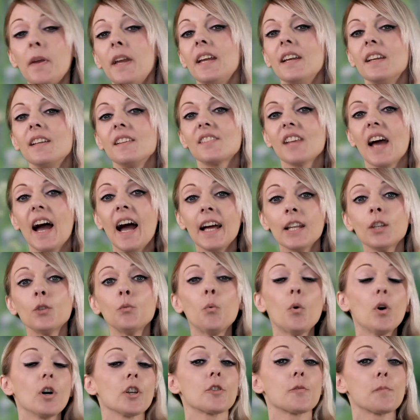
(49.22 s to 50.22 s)
bees
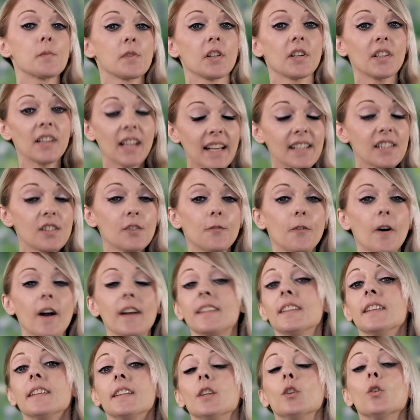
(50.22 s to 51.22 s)
and wasps are
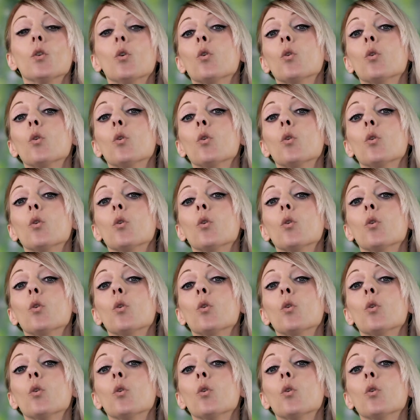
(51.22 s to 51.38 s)
classified in the